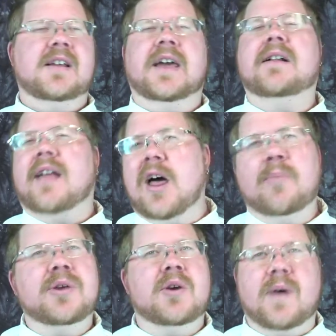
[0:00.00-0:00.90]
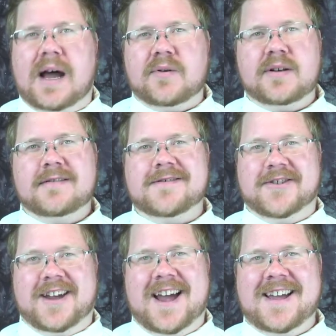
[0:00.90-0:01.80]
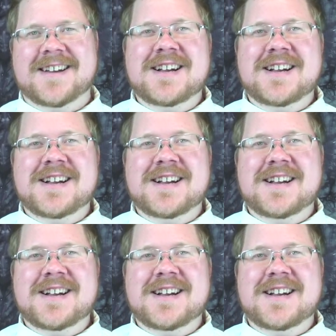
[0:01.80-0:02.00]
It'll help you out, okay?